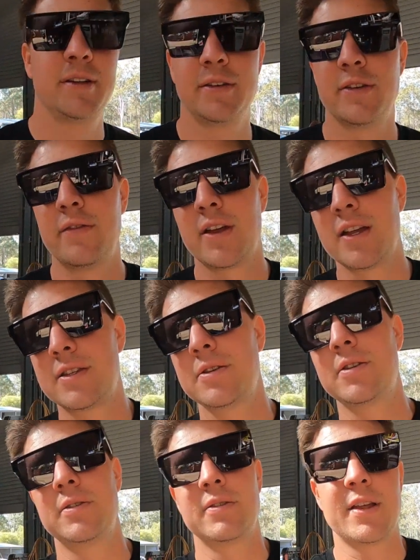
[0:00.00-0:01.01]
If I ever get
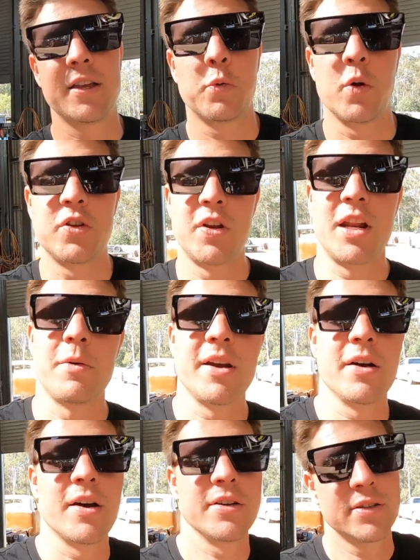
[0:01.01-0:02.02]
to it, thanks for watching anyway,
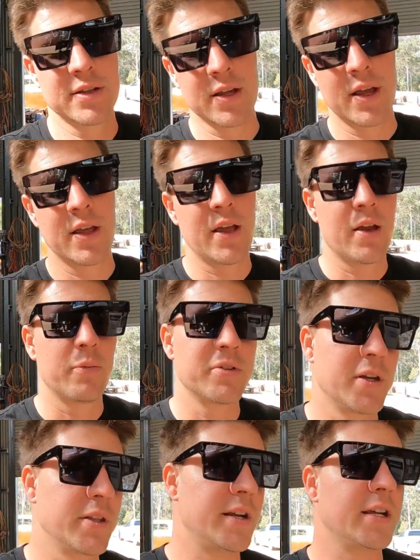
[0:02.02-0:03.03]
guys. We'll
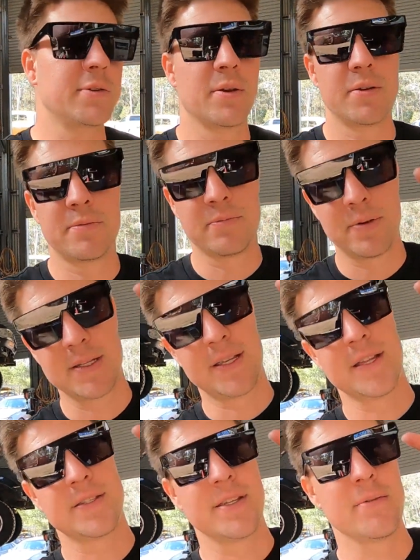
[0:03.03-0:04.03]
see you on the next one. Peace
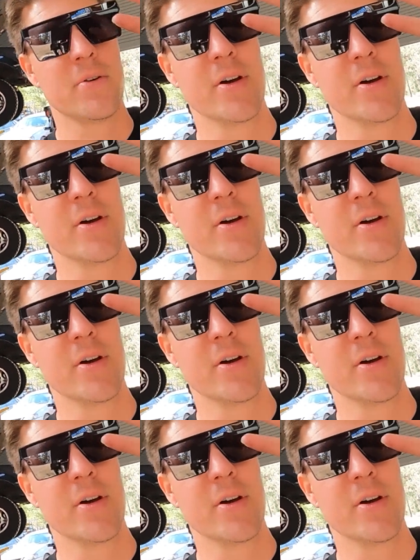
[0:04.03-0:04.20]
out. See you.